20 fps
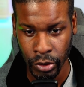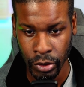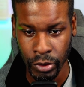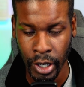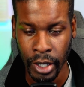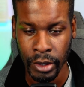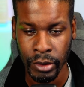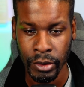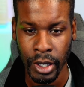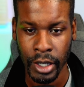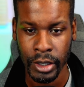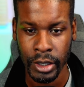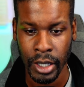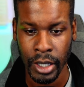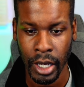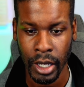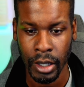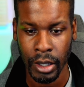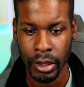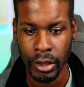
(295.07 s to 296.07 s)
to educate
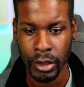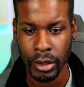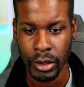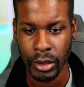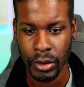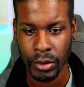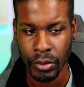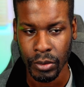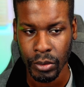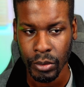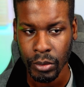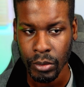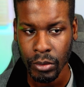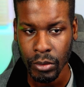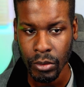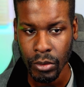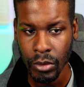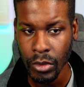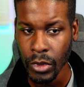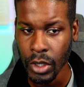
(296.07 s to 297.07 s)
others
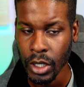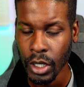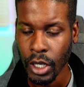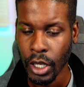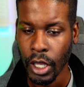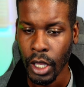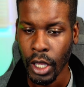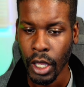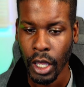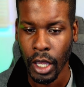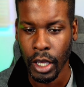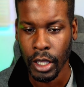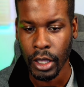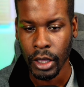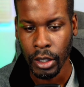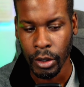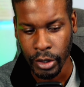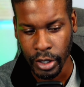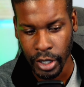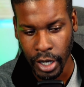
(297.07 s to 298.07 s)
and
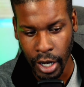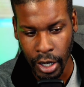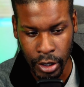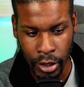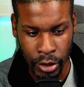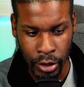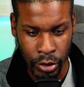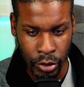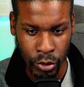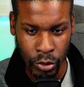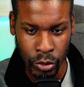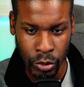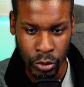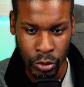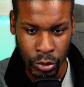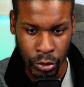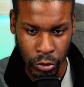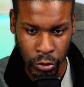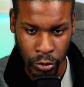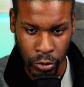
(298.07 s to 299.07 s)
learning how to use
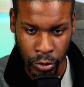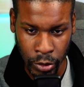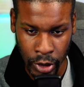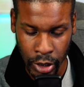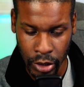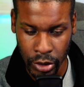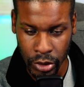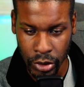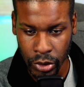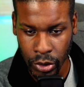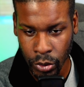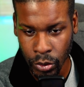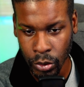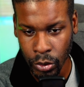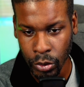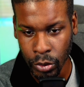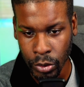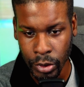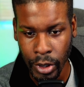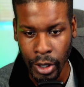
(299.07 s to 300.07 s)
these
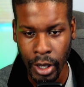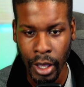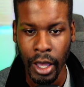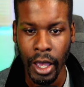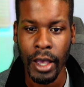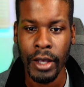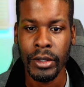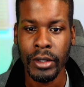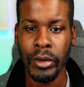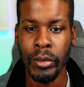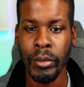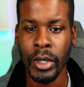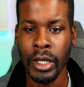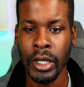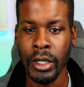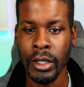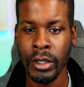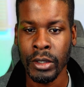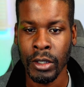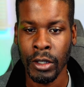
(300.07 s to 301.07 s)
tools as a
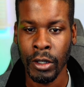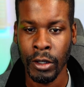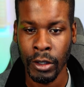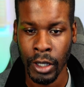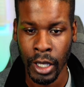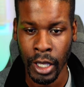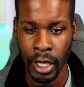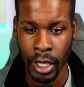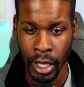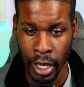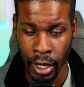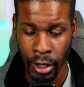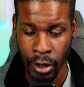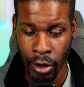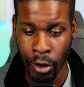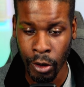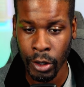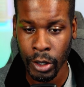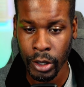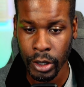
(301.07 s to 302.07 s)
means at
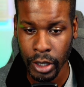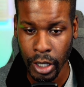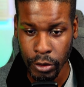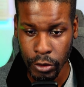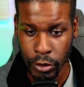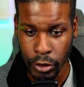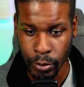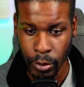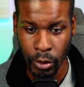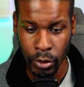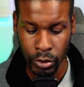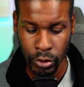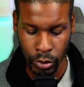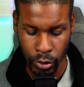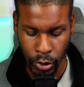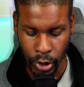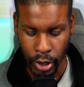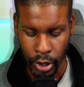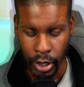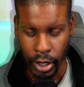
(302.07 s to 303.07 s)
our disposal
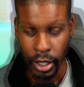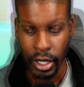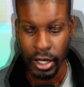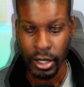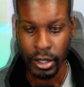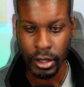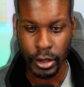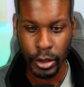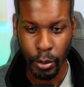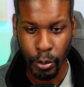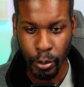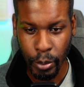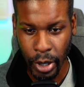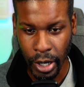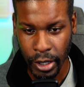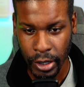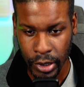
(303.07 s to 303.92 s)
is the best